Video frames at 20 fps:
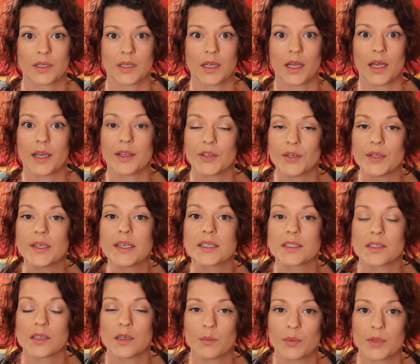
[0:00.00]
A good
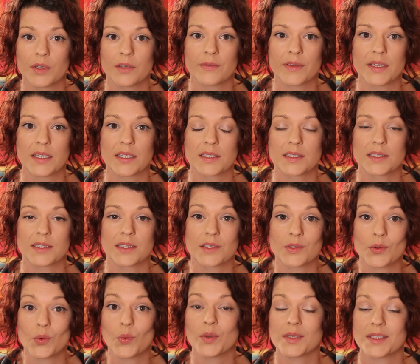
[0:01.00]
example of this
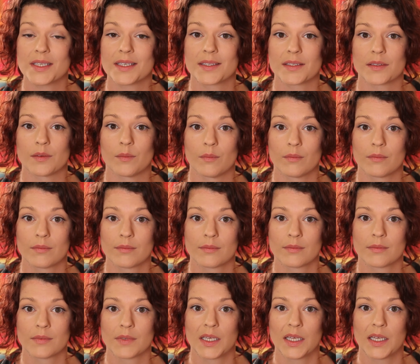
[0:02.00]
is autism,
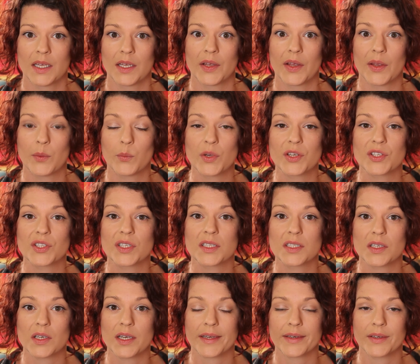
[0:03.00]
in which a
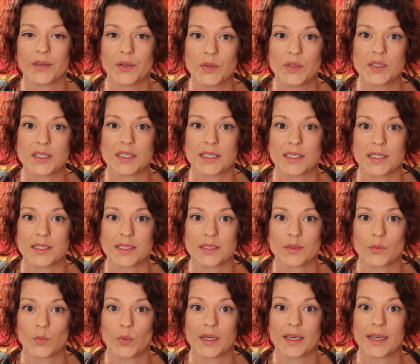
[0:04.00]

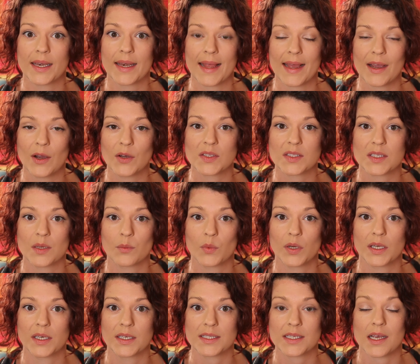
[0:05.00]
diagnosis will allow
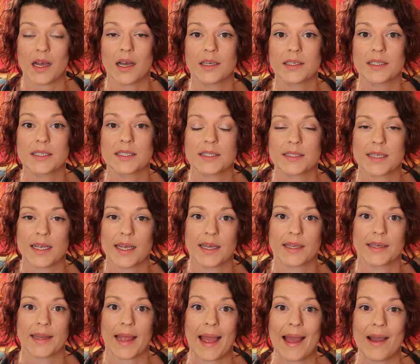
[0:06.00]
someone to
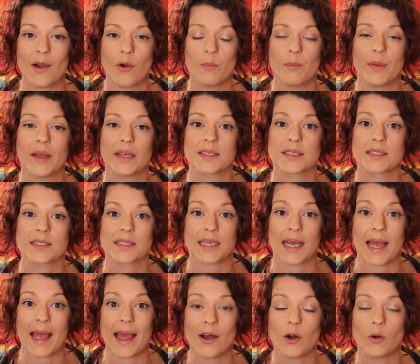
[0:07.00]
understand how best to
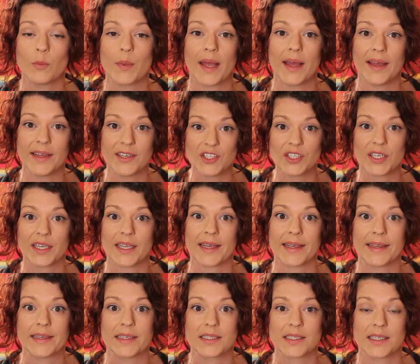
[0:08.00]
help
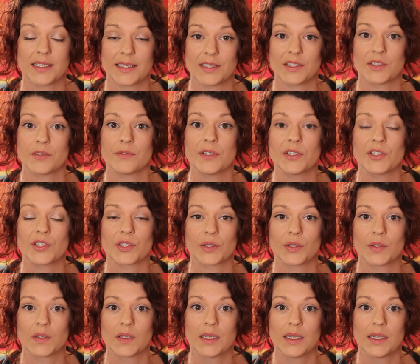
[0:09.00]
educate an
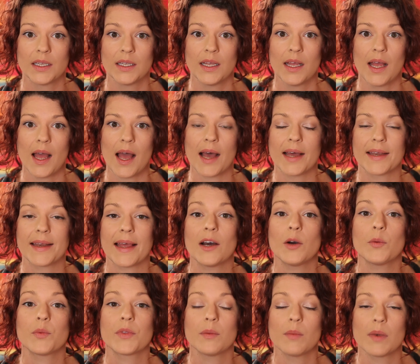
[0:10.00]
individual and
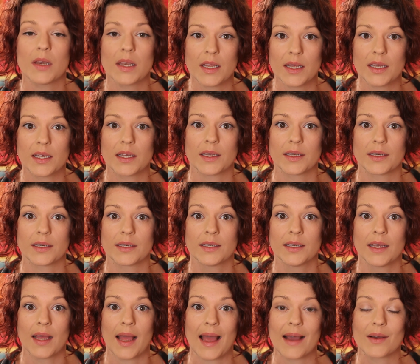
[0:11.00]
help them learn
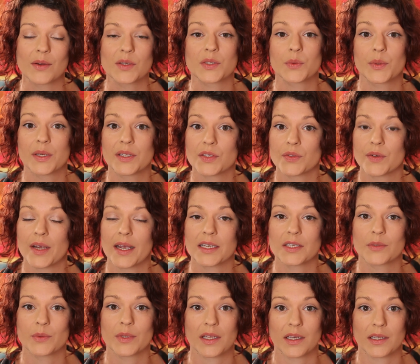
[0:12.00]
how to
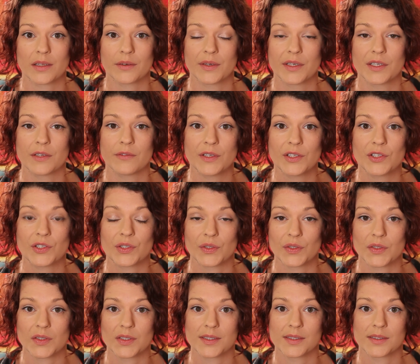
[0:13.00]
interact with other
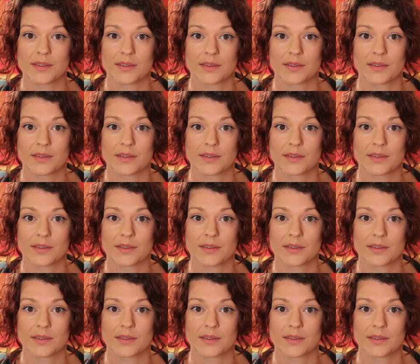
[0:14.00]
individuals.